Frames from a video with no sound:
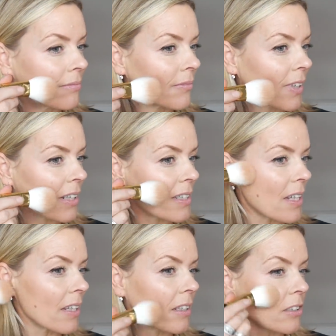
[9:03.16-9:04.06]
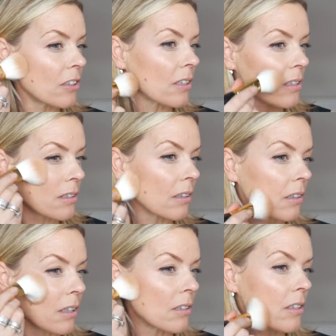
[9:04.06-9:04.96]
I'm going to take it just
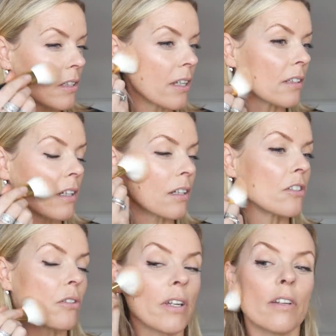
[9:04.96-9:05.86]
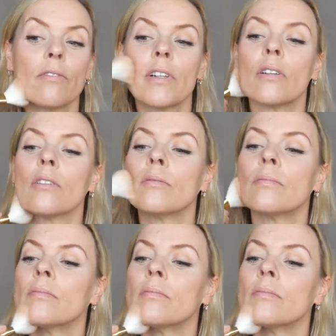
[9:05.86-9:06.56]
underneath and I'm going to do it in real